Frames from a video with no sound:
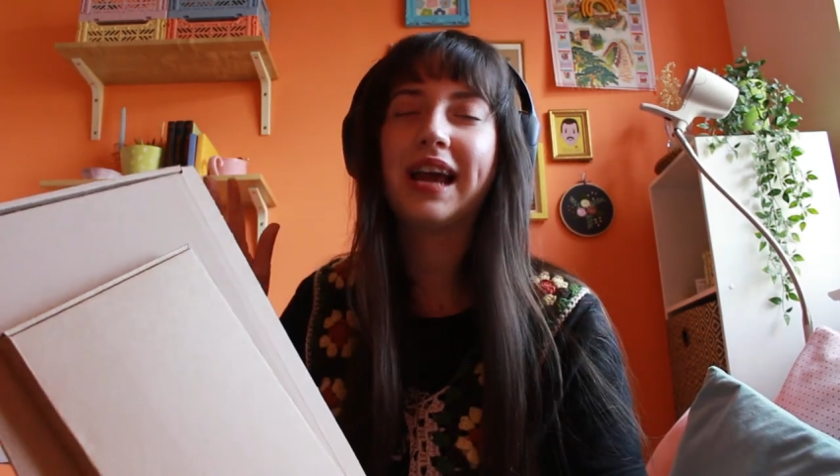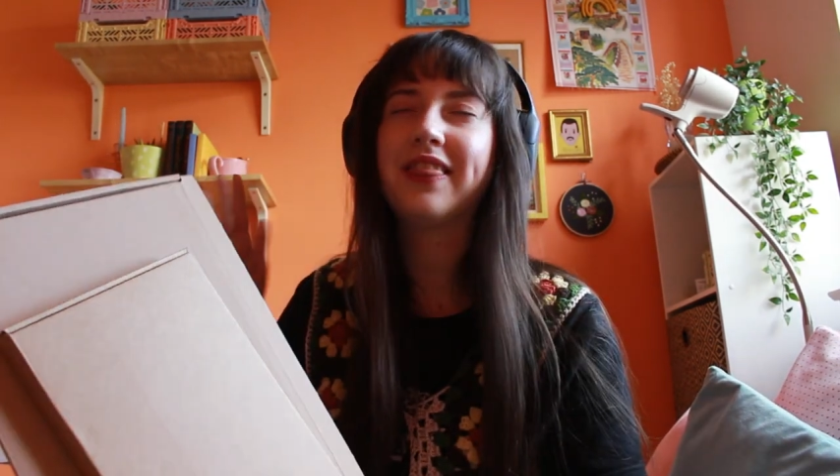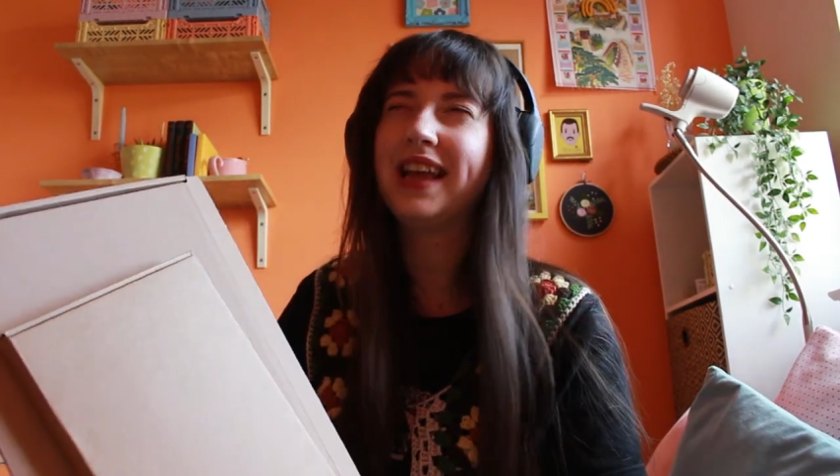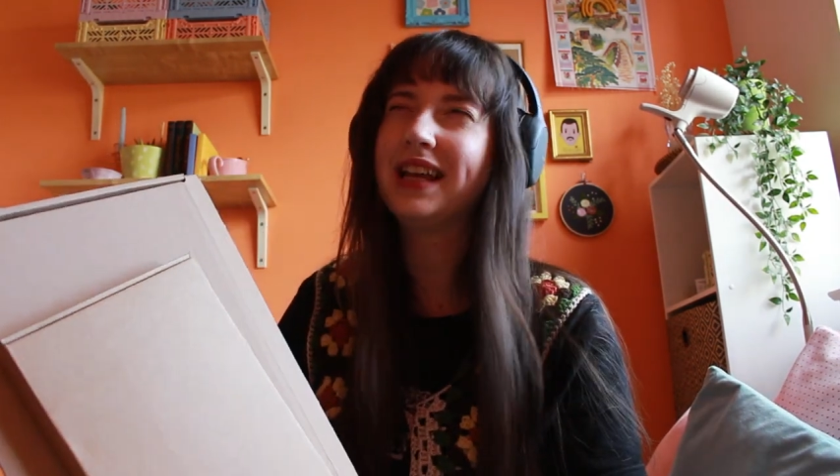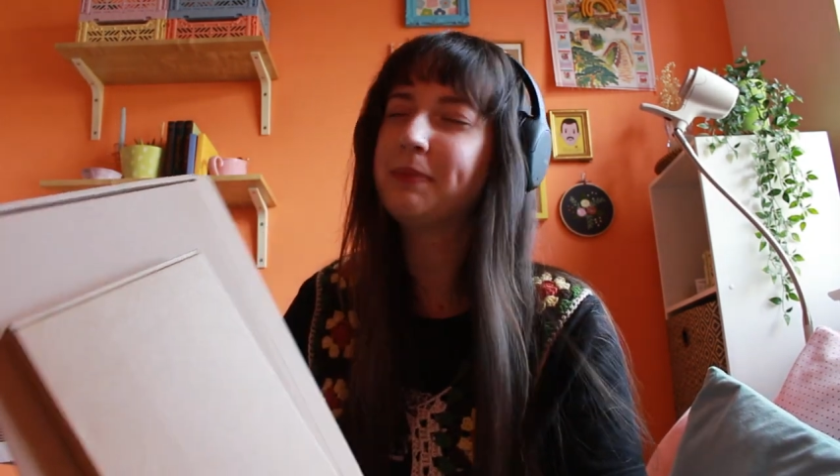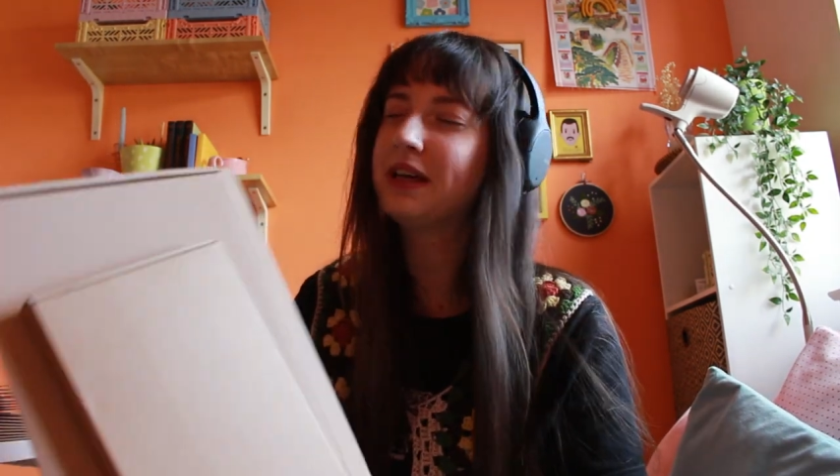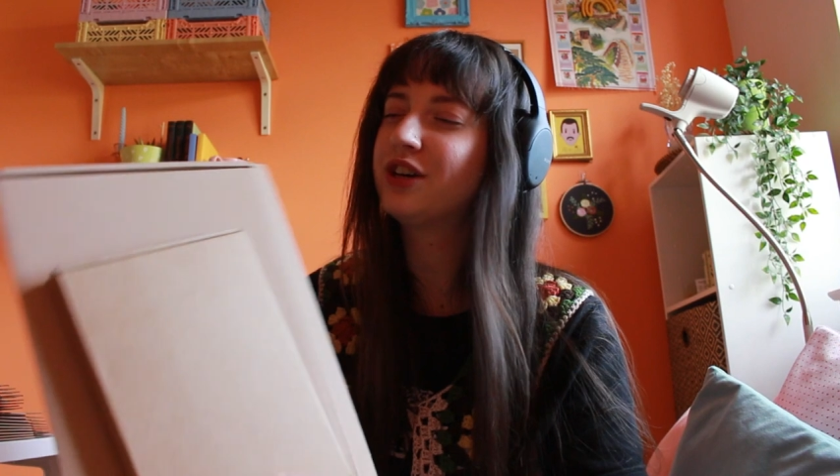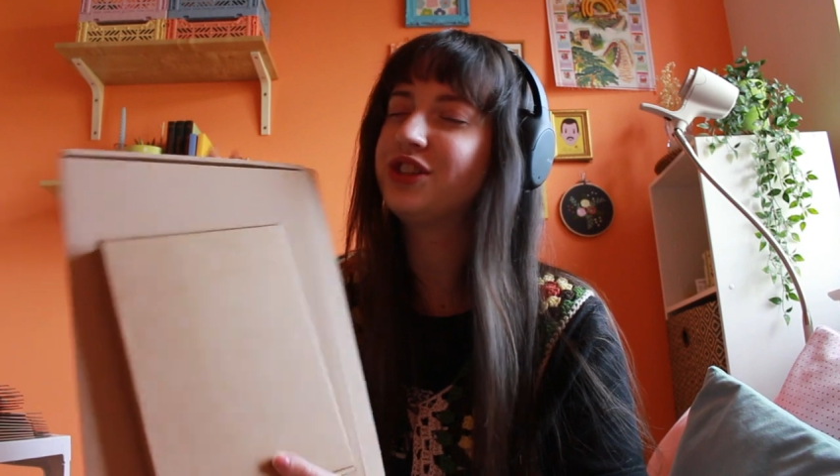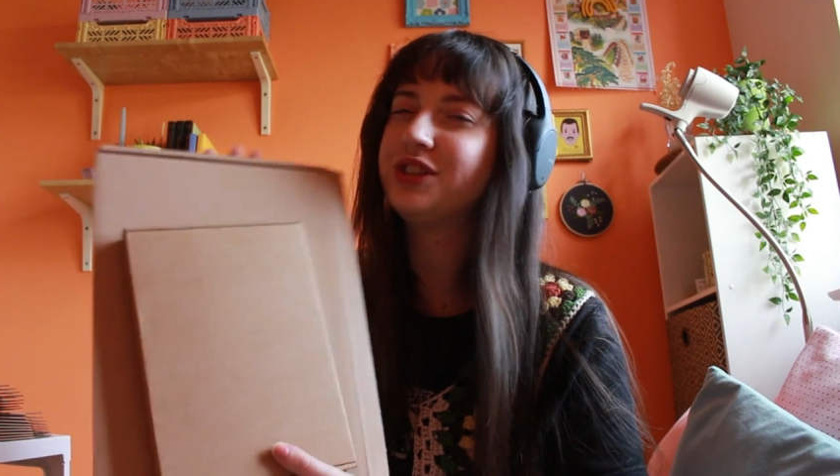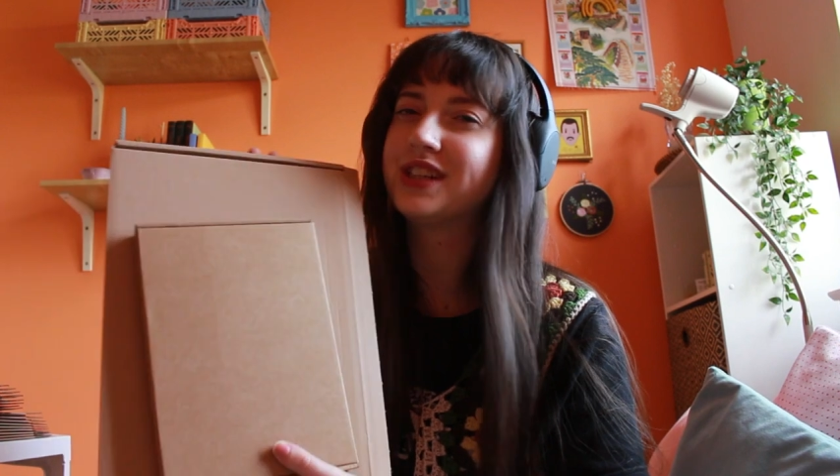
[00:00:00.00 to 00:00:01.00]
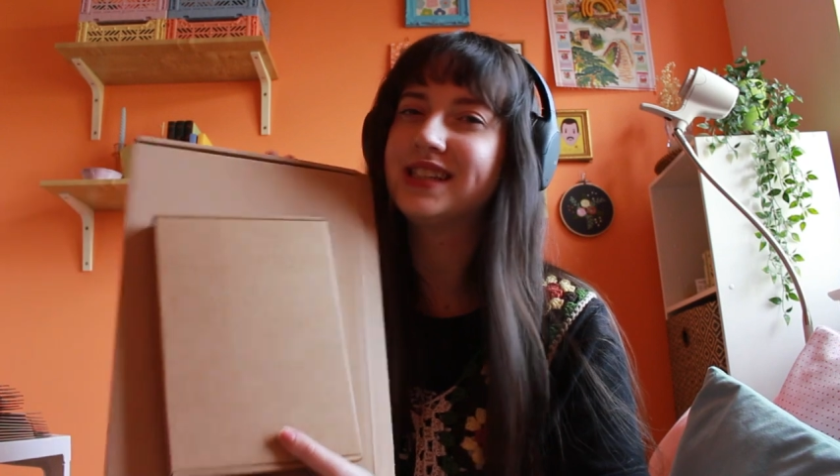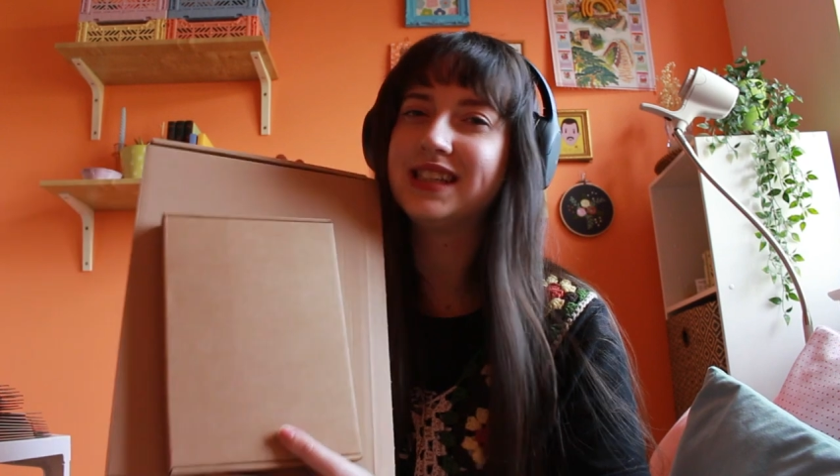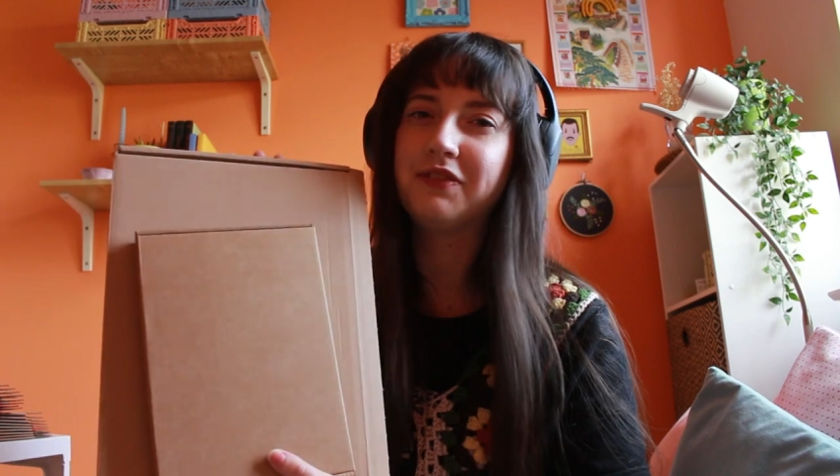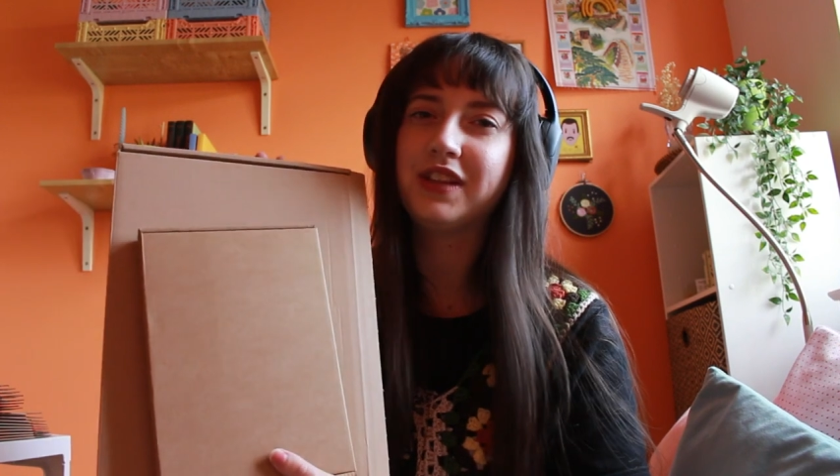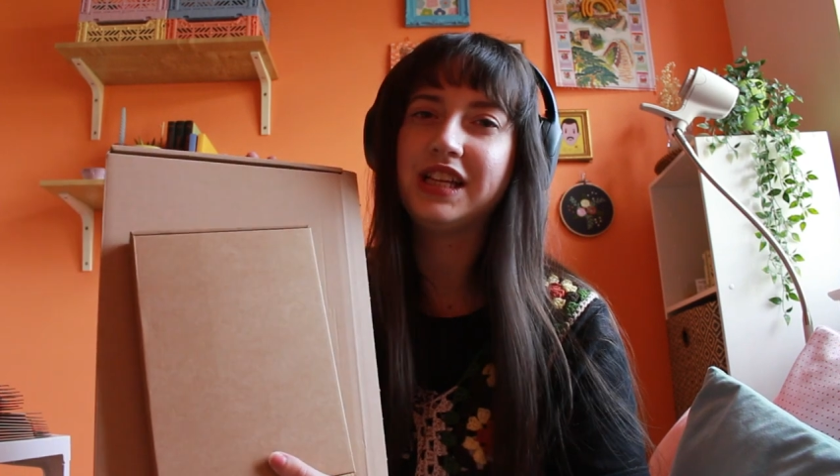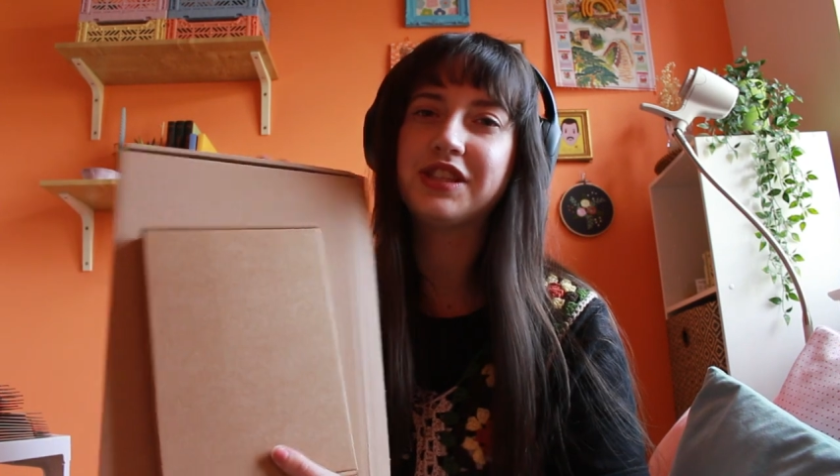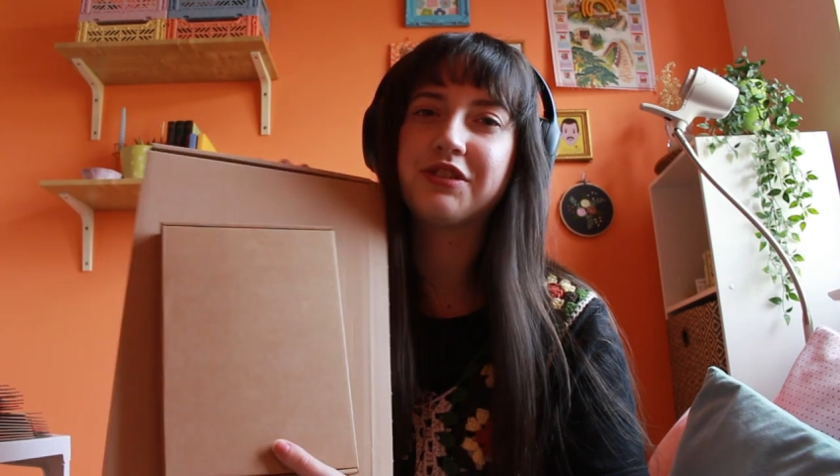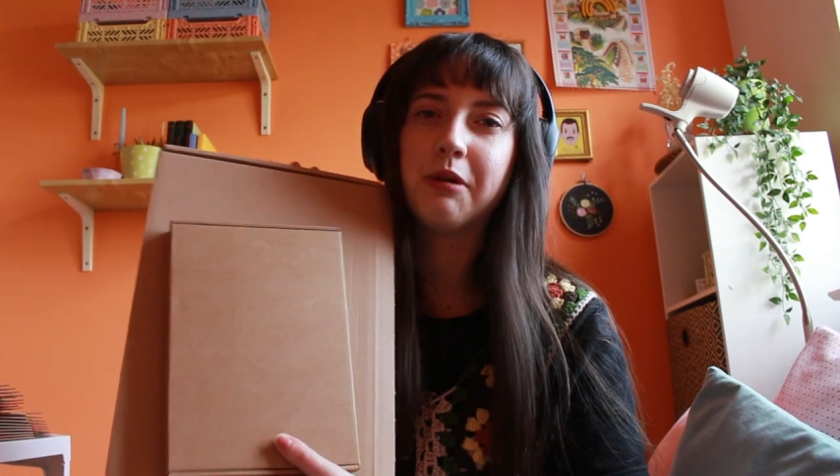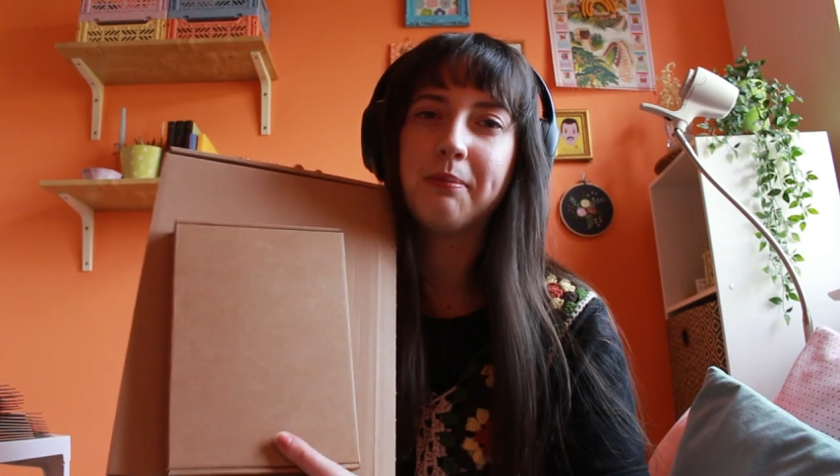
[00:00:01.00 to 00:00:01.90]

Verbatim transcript: I think because you can deliver these through